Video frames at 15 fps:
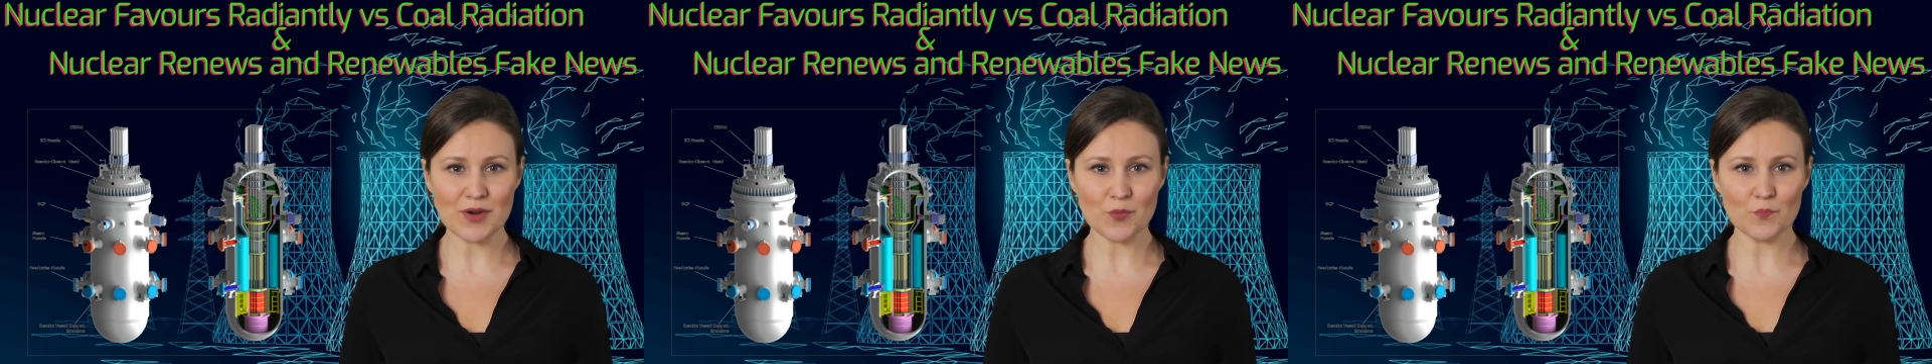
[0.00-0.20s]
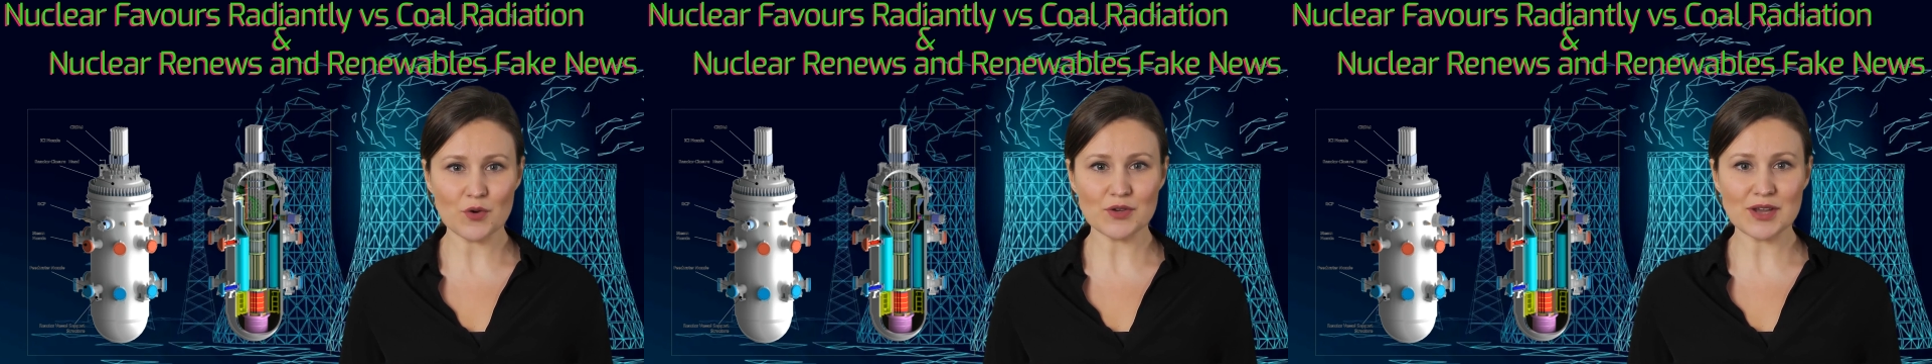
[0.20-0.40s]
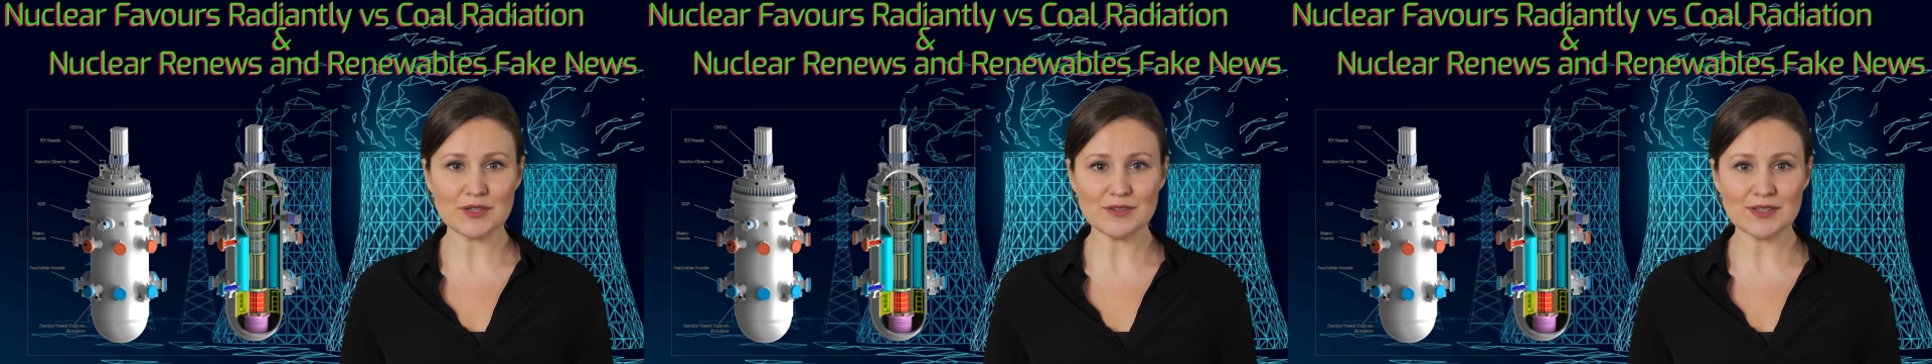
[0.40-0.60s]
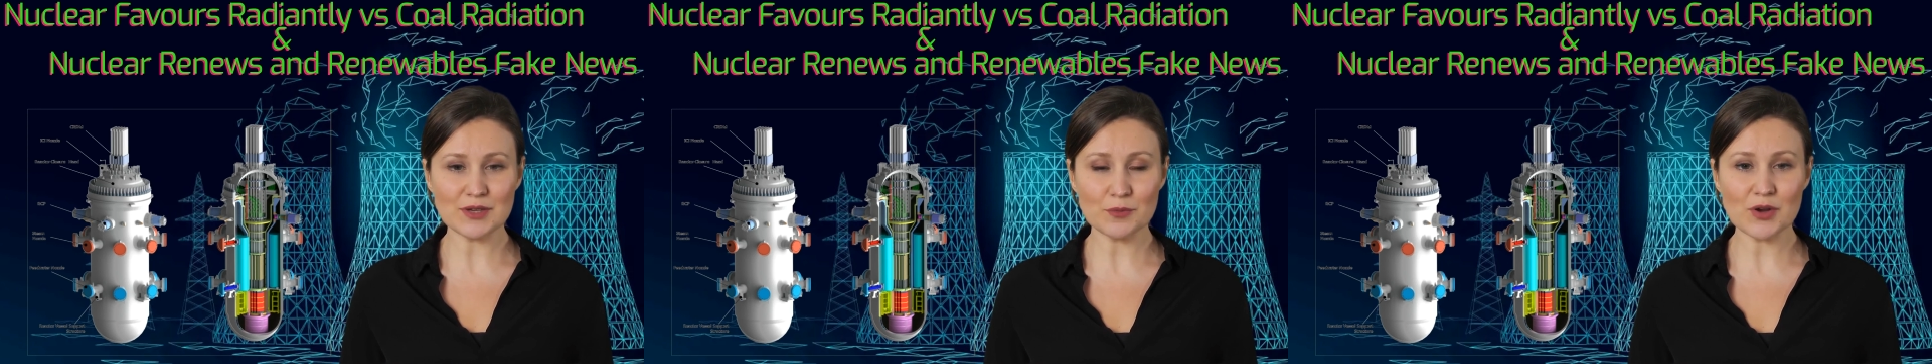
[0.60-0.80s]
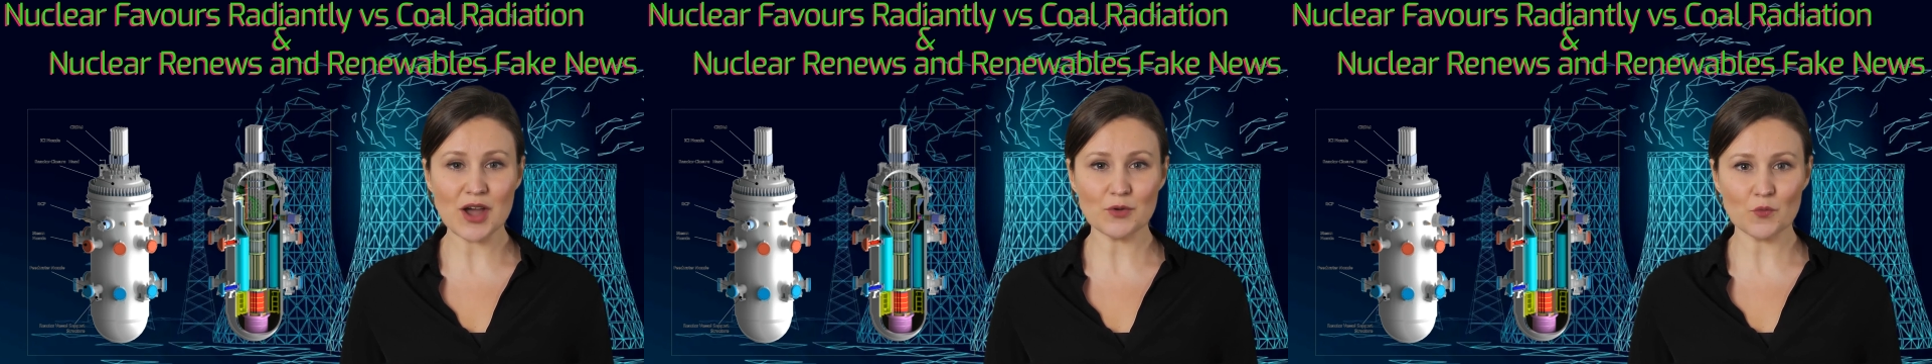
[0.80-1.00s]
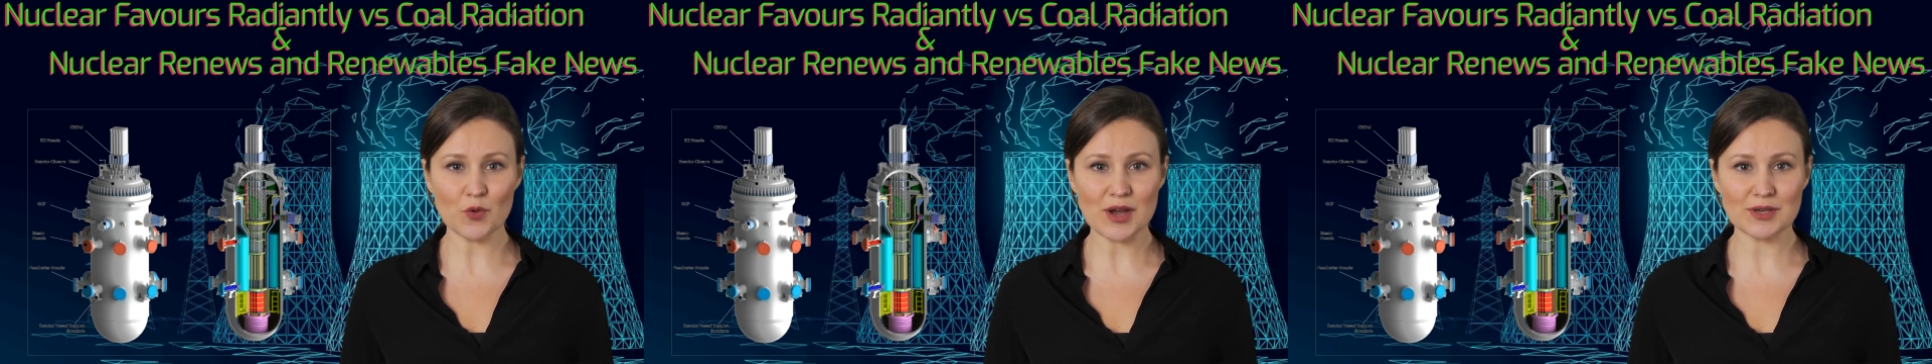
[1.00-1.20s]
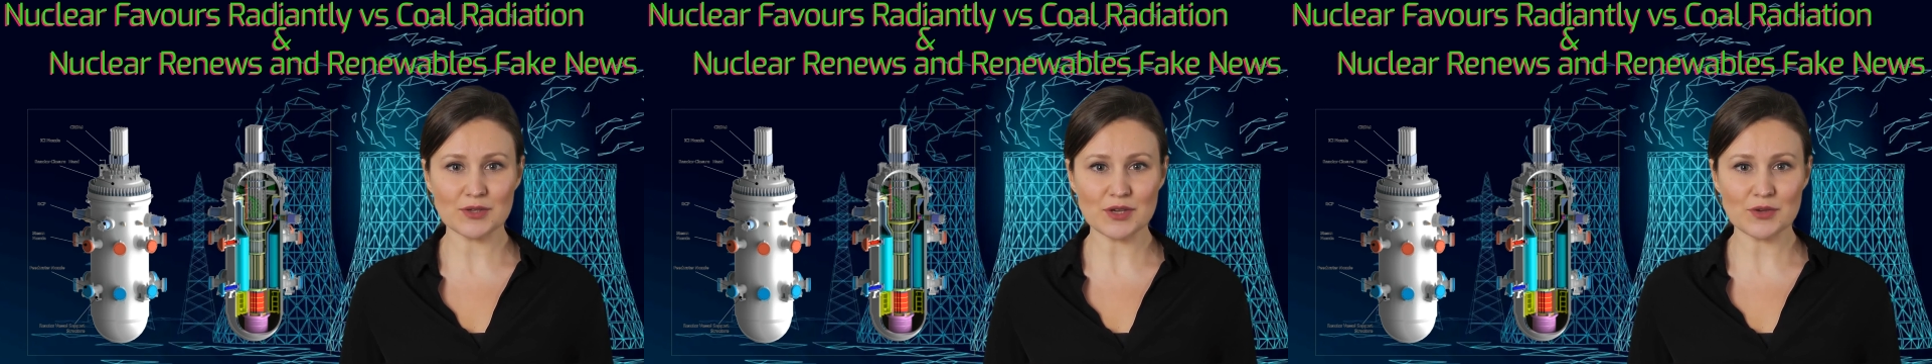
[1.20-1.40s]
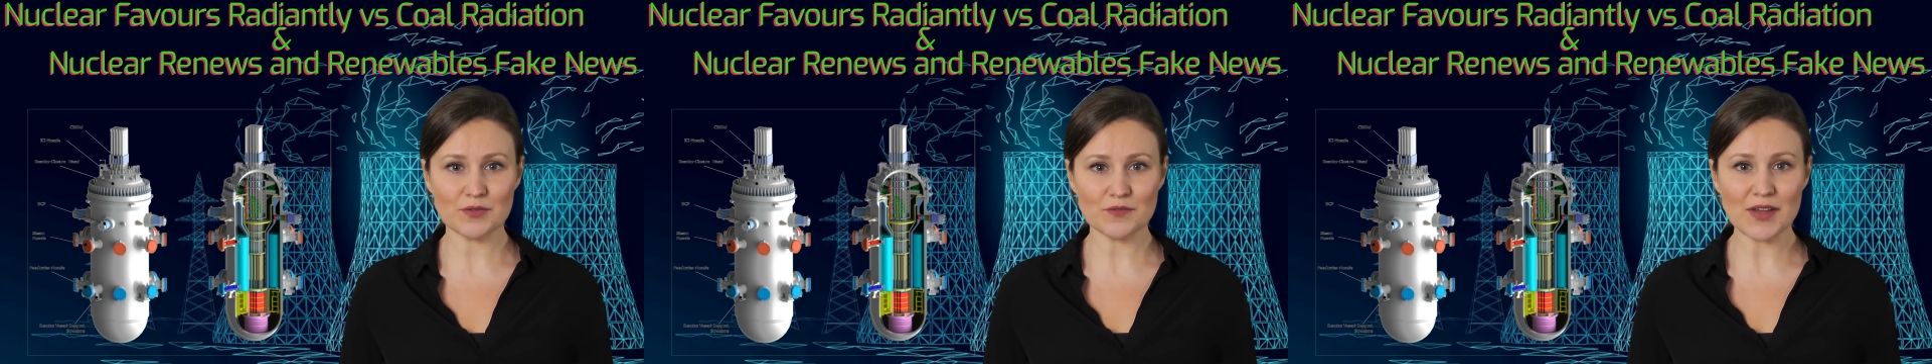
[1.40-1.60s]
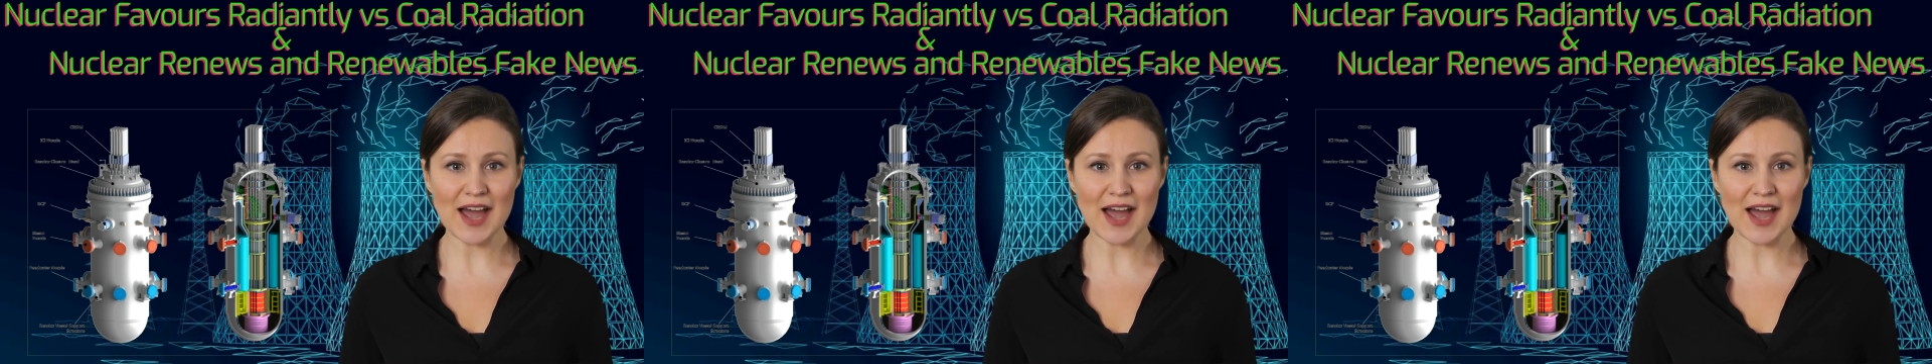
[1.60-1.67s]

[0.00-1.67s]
which consume a great deal of